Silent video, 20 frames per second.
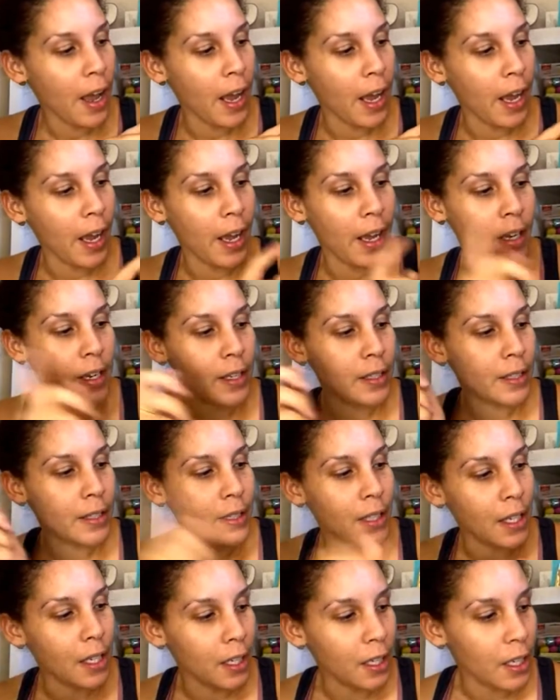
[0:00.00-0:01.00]
And
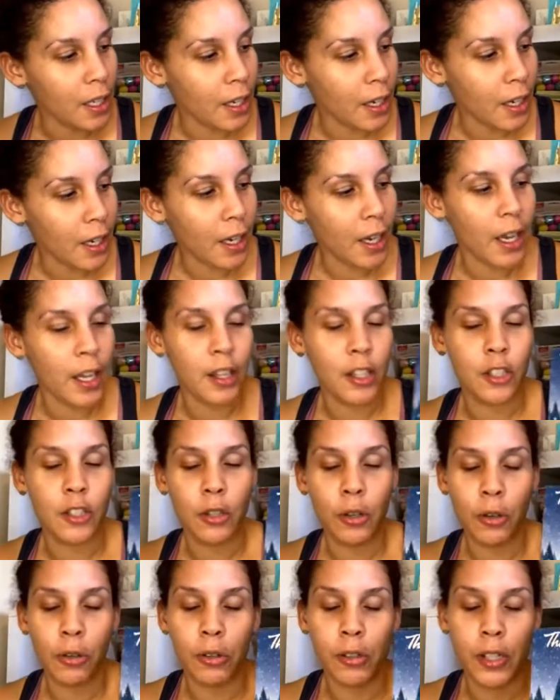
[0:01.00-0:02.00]
Xinia and the
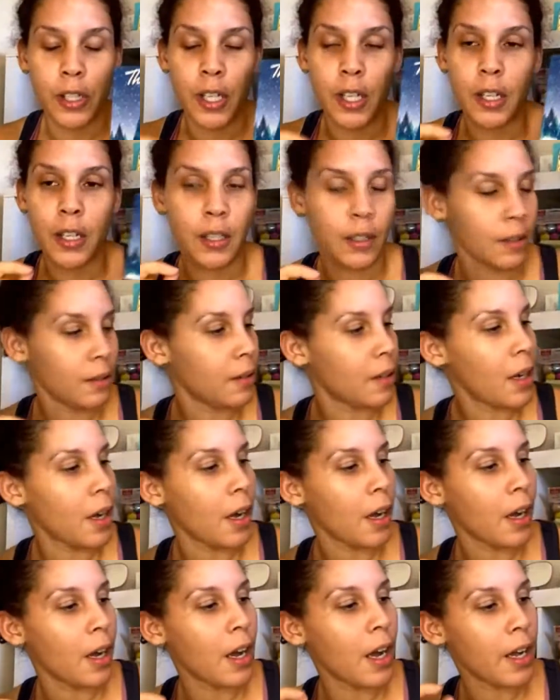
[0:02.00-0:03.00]
Totally
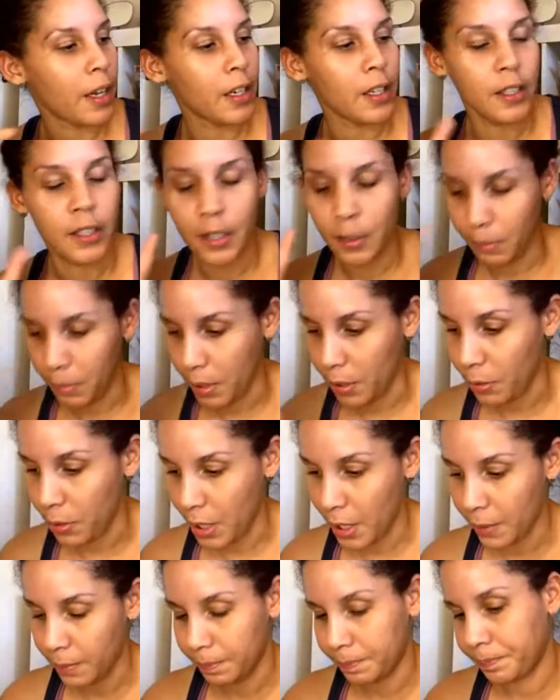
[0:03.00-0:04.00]
Honest
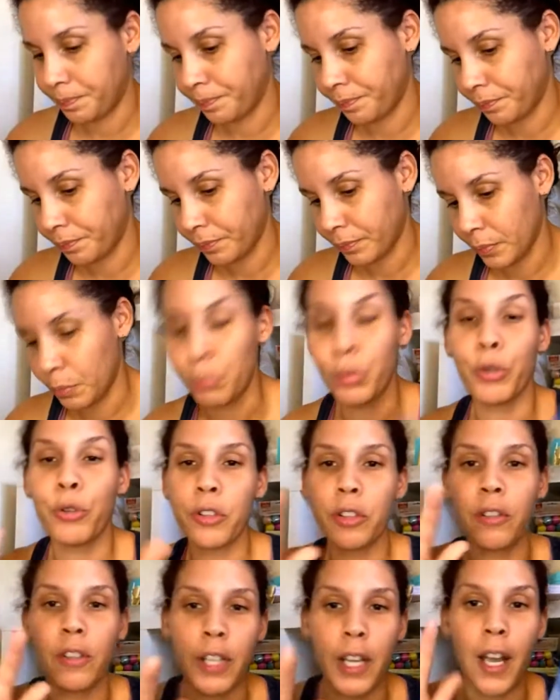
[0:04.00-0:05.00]
Beauty.
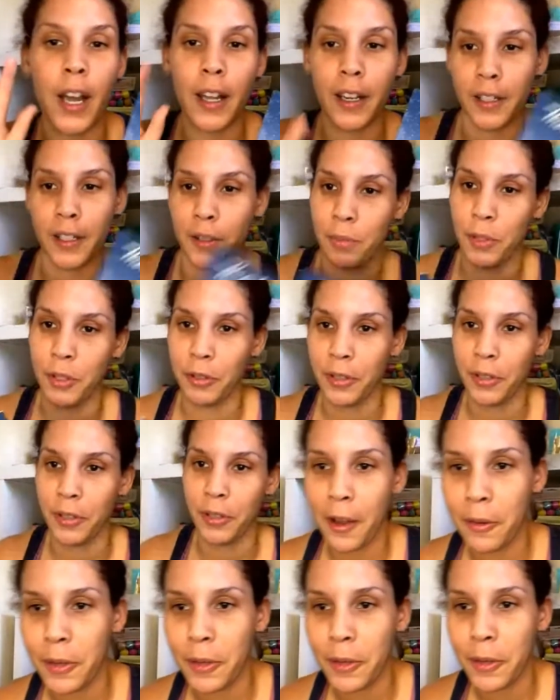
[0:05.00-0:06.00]
Brutally Honest Beauty.
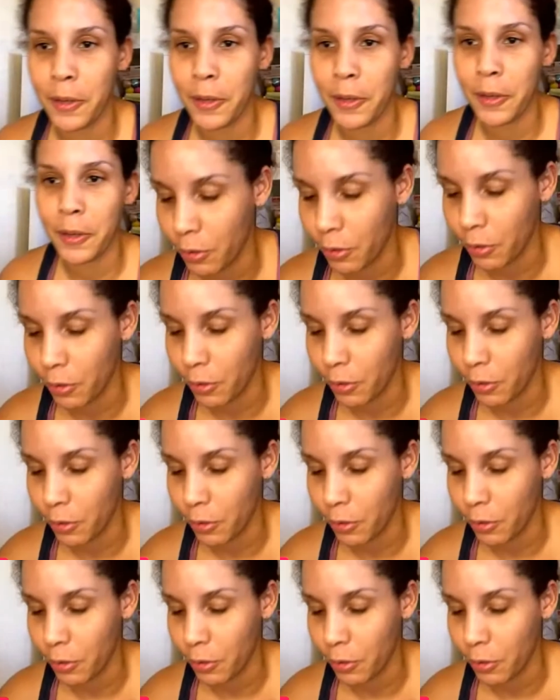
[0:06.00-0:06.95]
I always screw it up.